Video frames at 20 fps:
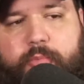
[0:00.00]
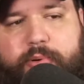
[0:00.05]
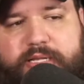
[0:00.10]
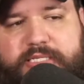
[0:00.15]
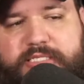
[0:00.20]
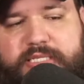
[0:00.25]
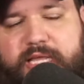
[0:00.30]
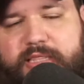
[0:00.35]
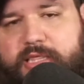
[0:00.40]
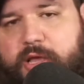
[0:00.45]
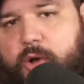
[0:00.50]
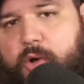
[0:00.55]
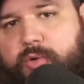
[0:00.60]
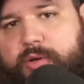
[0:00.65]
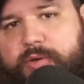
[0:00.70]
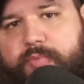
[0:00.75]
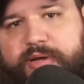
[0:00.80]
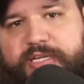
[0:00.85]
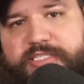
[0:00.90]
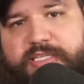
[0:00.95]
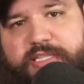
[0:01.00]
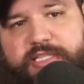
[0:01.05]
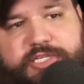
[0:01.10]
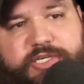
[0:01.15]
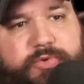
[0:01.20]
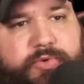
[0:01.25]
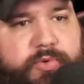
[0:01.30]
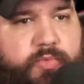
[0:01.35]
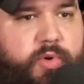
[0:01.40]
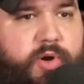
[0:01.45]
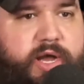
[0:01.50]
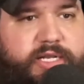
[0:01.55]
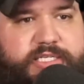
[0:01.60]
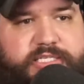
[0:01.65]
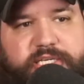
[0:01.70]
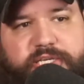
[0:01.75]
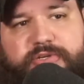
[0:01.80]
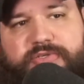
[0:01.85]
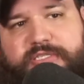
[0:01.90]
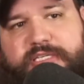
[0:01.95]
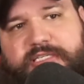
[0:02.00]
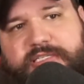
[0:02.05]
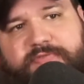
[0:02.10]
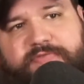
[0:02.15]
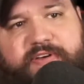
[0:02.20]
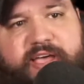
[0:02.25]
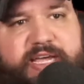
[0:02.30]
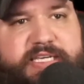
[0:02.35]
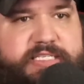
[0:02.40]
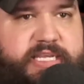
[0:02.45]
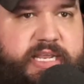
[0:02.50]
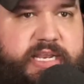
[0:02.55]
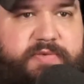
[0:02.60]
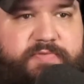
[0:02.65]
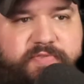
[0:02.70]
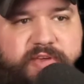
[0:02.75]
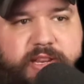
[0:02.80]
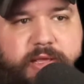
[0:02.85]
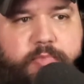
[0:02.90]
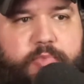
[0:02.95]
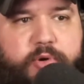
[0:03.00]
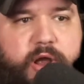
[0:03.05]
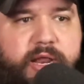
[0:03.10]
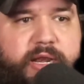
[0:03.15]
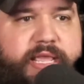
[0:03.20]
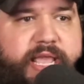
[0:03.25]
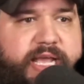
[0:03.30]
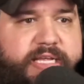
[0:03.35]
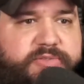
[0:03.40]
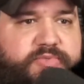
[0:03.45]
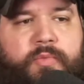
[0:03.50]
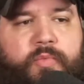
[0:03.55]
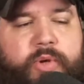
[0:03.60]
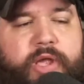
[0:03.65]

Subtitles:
but it's not the only reason that you would want to use these effects in Nvidia Broadcast.